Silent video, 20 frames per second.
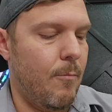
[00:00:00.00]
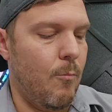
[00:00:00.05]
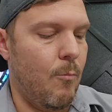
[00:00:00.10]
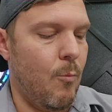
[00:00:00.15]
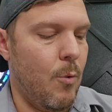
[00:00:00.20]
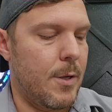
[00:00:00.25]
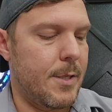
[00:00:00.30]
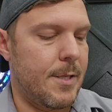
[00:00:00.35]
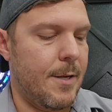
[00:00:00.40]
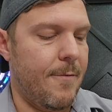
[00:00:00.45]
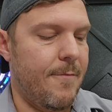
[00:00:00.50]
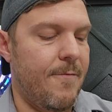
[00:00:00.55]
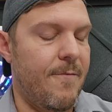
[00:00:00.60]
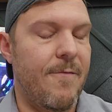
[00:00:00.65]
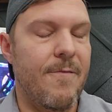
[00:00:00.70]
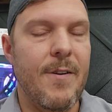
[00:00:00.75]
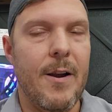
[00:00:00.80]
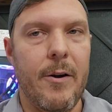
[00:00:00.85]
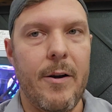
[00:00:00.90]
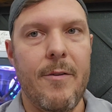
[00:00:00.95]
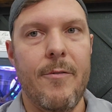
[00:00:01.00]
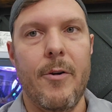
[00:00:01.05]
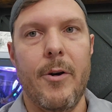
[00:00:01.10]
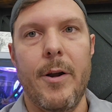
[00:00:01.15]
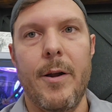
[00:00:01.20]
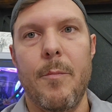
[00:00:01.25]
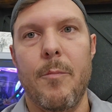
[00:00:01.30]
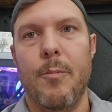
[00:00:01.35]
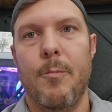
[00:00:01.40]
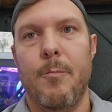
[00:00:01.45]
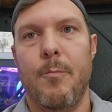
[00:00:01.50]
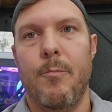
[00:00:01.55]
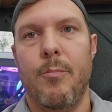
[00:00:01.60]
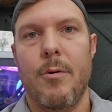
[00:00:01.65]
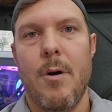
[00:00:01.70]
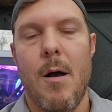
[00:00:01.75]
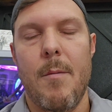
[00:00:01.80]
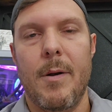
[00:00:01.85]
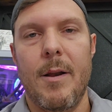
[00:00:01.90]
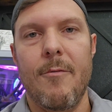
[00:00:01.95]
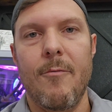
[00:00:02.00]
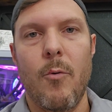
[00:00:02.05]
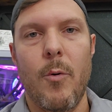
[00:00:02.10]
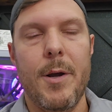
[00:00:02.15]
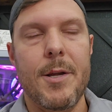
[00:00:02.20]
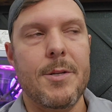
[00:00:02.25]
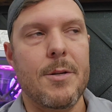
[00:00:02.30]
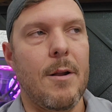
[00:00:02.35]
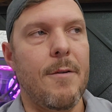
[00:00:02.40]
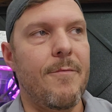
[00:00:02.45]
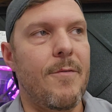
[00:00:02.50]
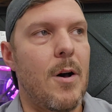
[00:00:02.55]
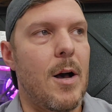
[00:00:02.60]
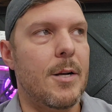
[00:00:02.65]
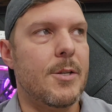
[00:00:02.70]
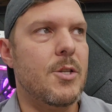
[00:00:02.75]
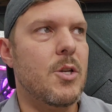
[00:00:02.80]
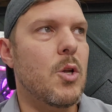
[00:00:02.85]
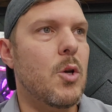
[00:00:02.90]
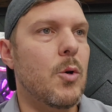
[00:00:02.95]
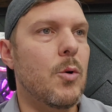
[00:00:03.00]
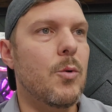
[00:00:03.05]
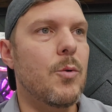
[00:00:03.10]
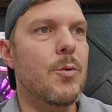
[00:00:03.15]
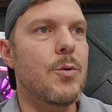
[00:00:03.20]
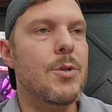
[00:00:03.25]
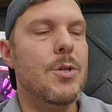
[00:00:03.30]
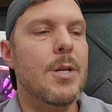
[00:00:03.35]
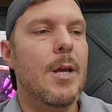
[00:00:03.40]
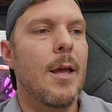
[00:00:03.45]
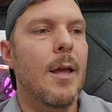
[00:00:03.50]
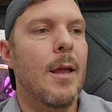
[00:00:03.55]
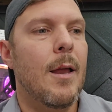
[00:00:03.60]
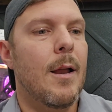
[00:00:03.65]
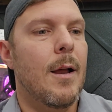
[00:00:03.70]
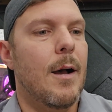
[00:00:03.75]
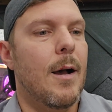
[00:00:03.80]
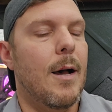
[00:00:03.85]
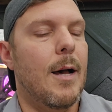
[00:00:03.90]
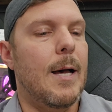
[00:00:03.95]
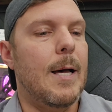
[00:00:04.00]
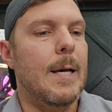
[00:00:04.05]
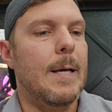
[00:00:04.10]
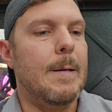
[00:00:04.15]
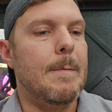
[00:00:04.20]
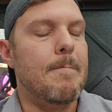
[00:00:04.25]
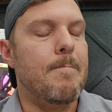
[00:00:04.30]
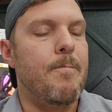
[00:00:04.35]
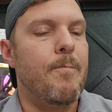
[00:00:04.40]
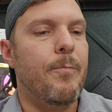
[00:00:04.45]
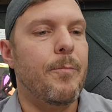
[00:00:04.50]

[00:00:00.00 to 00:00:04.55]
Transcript: was a very, very prominent voice on Fox News. You